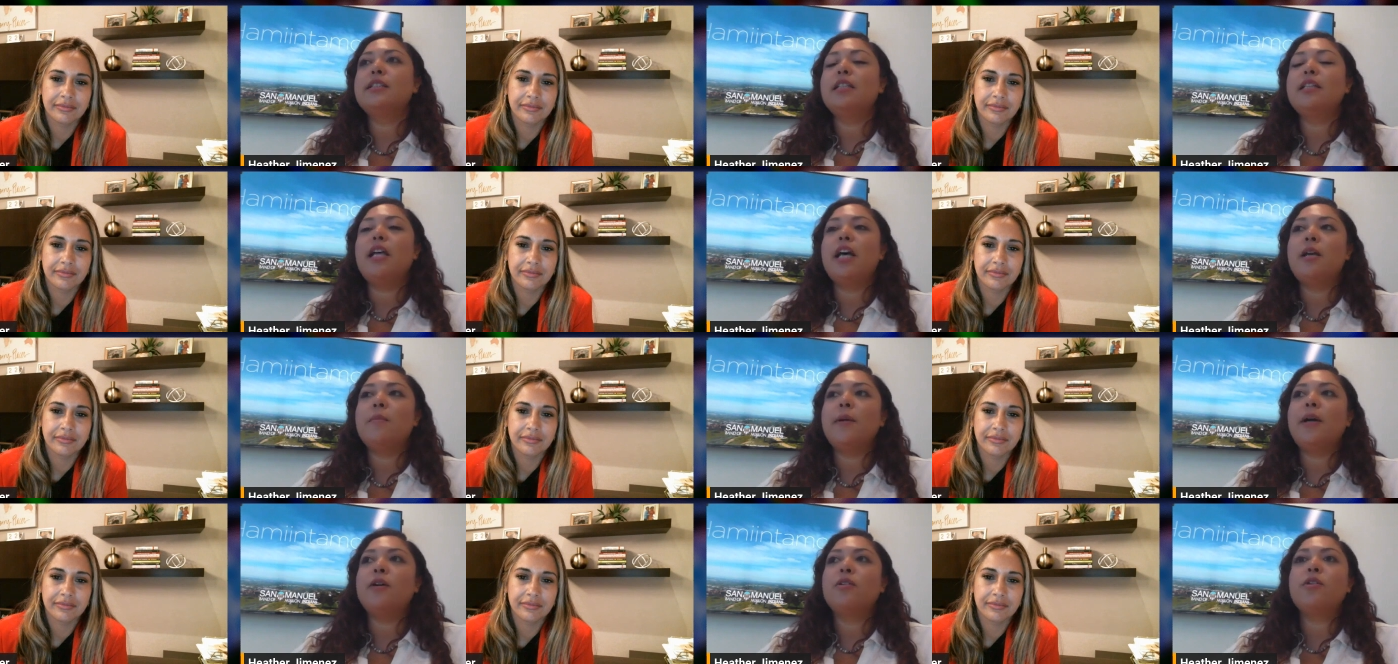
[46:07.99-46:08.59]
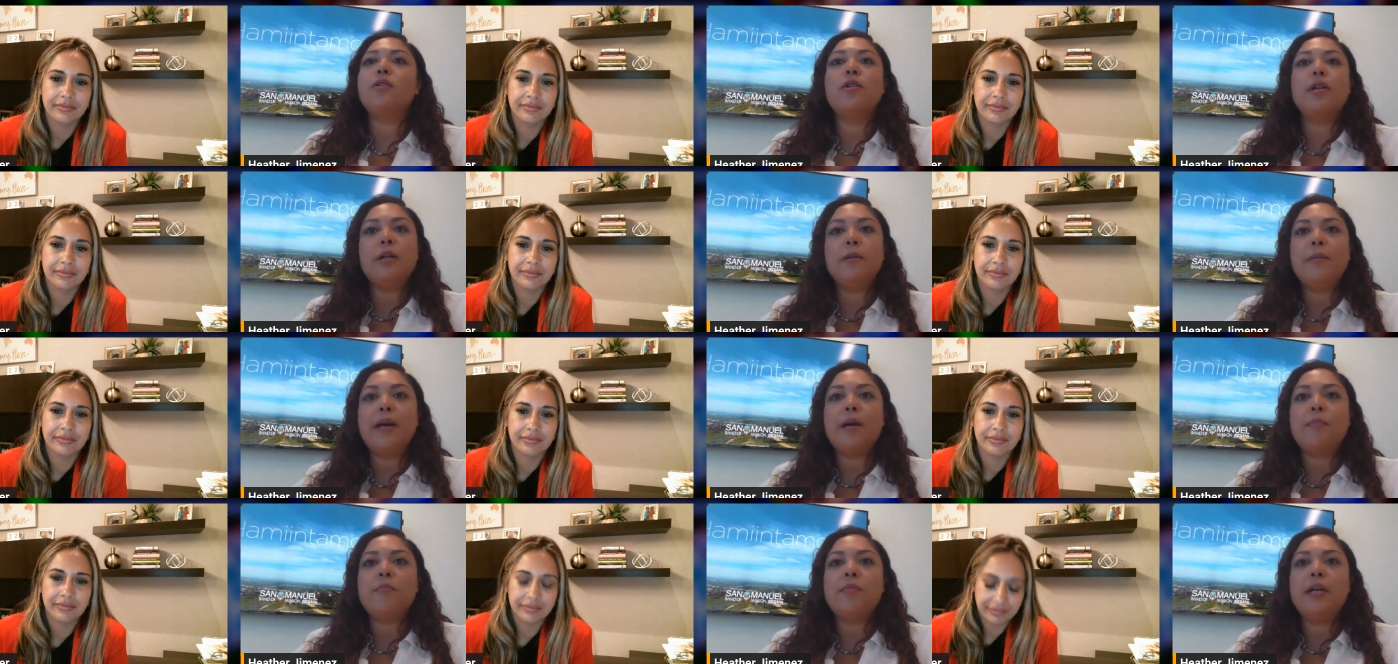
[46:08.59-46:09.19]
Speaker 1: a lot about career
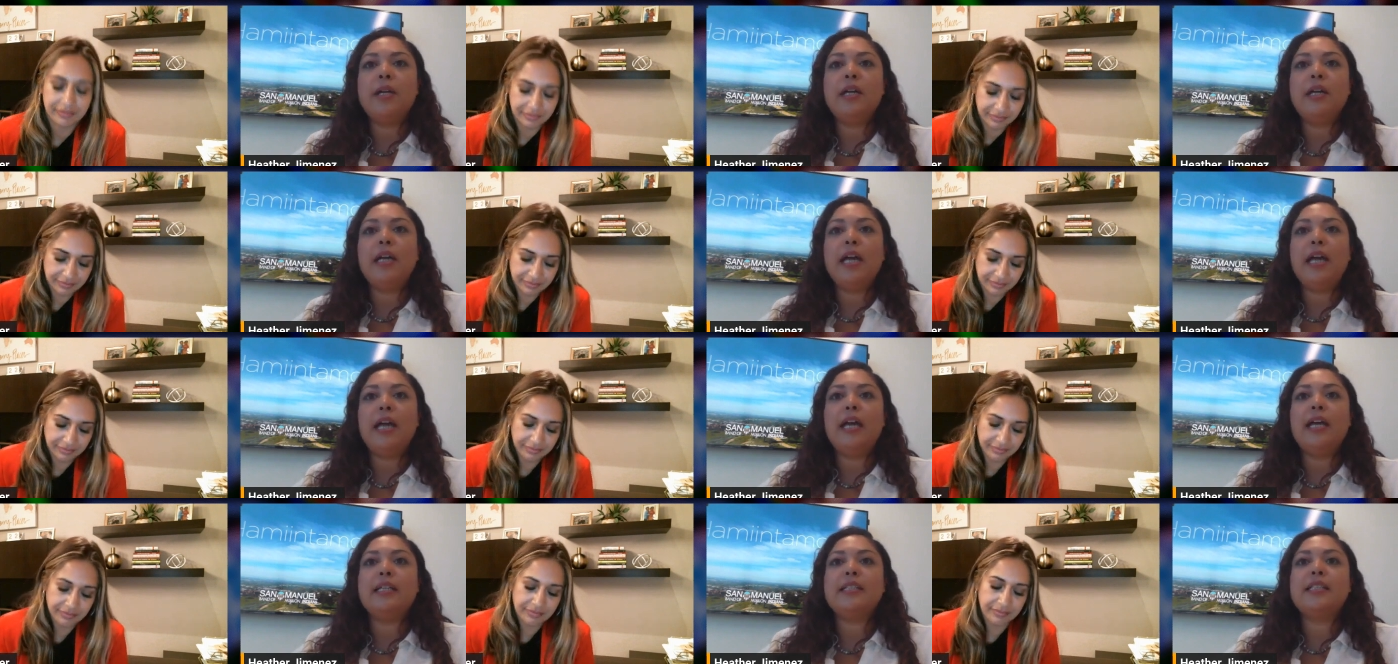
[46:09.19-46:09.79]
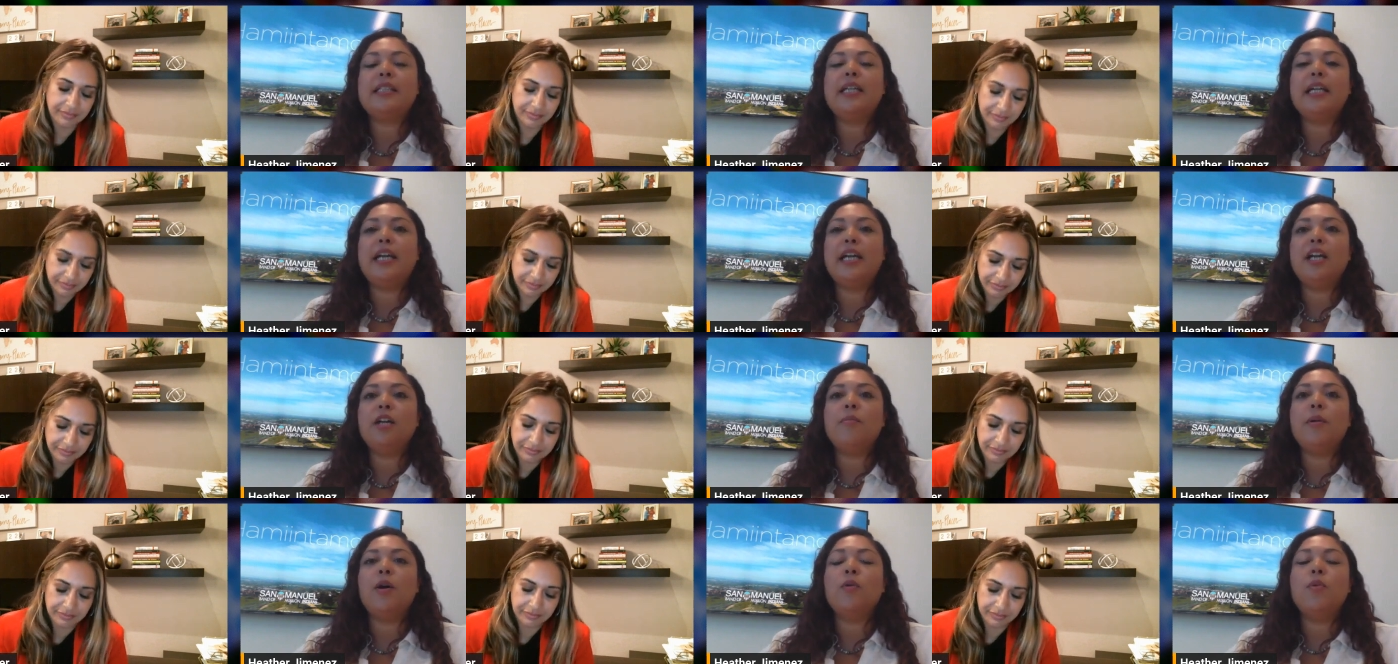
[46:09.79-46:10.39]
mapping and thinking
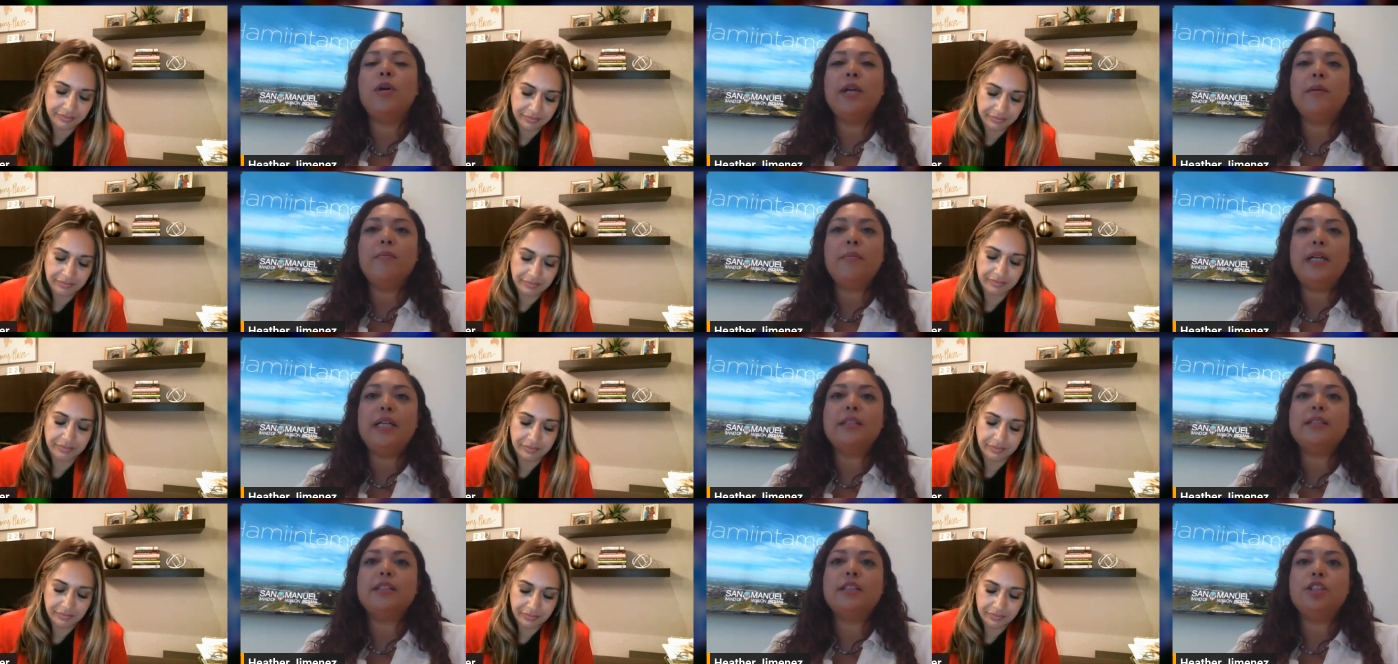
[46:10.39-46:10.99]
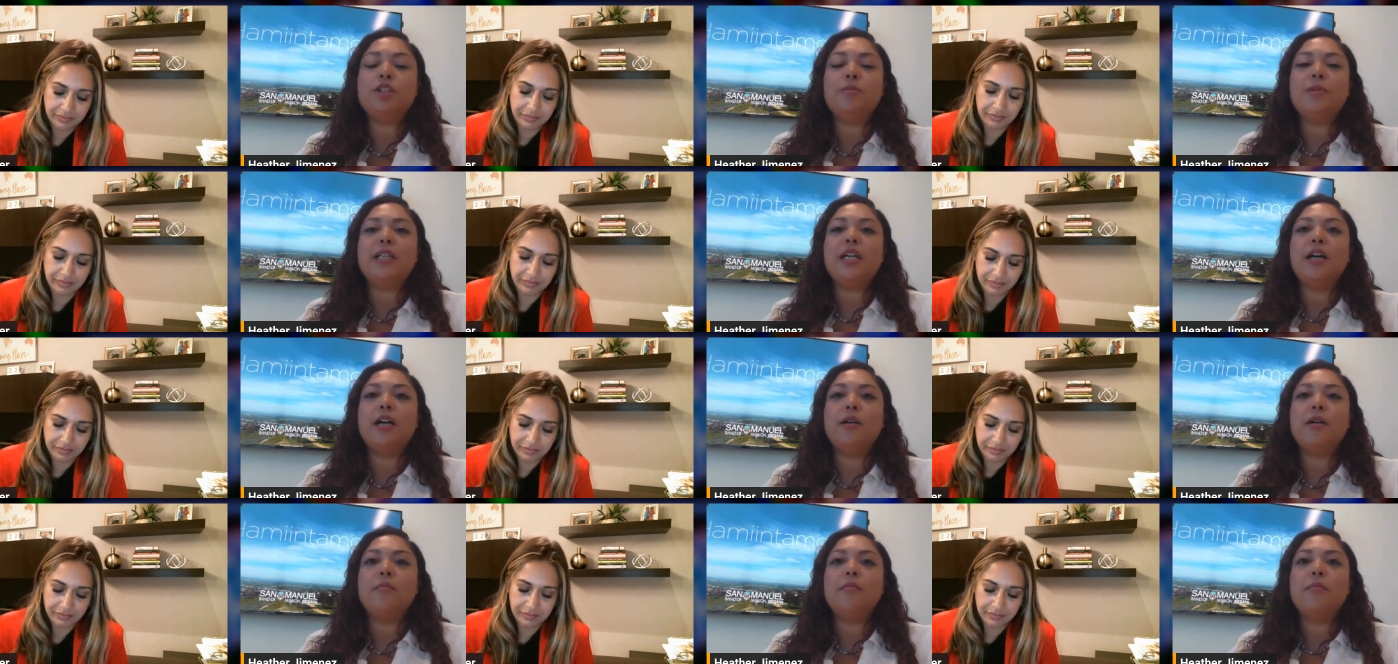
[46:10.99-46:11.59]
about what it means to
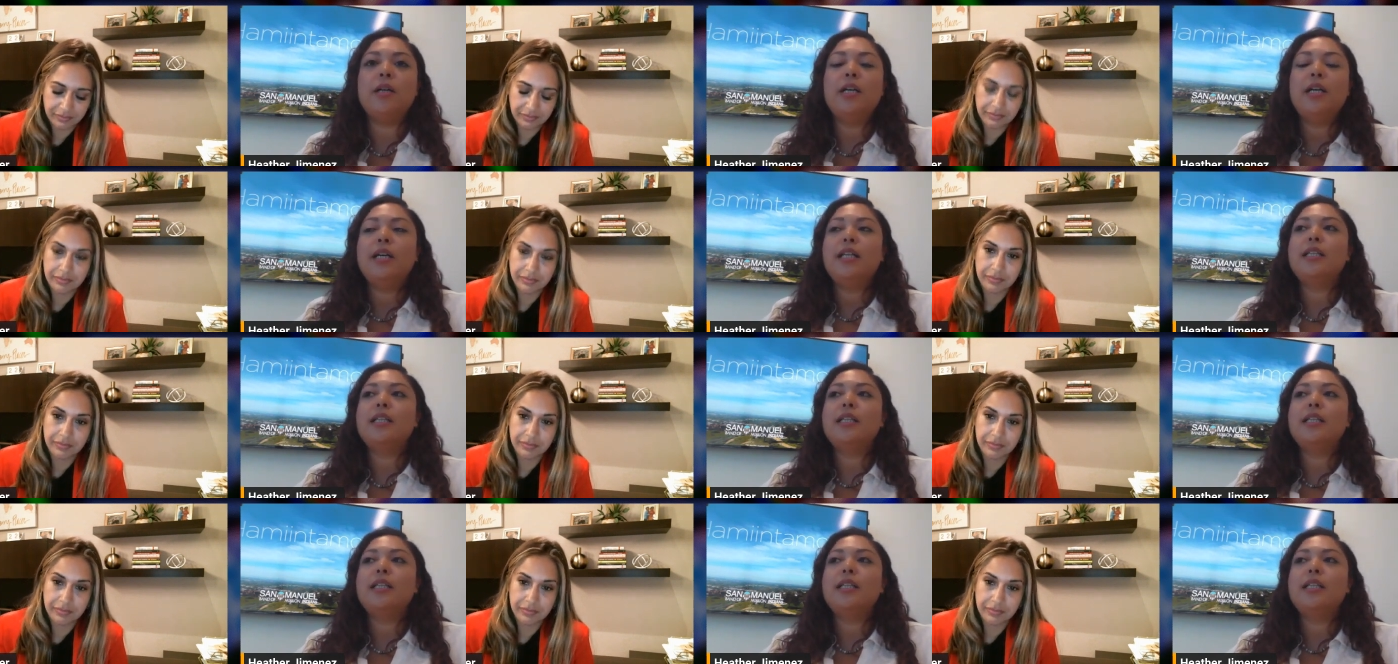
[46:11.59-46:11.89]
become